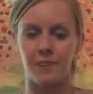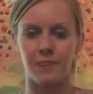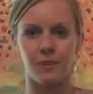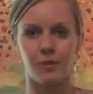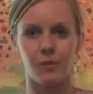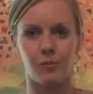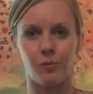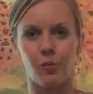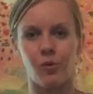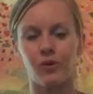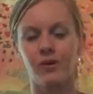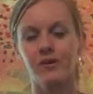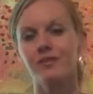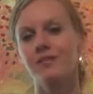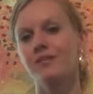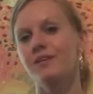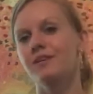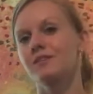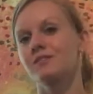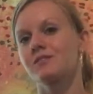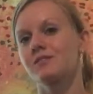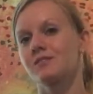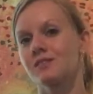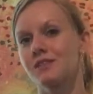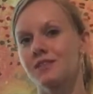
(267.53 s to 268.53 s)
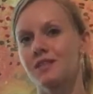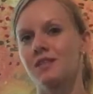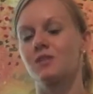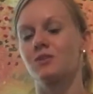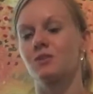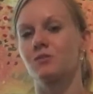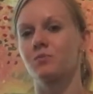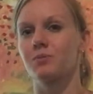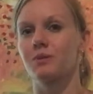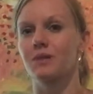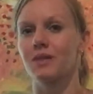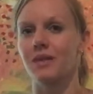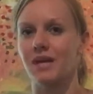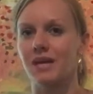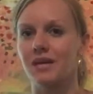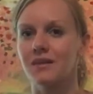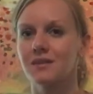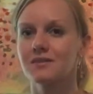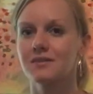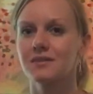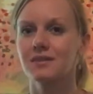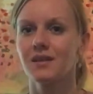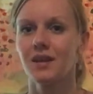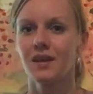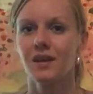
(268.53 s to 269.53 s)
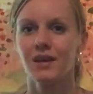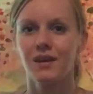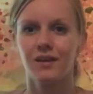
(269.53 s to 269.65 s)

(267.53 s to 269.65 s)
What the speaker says: the more things are in their place,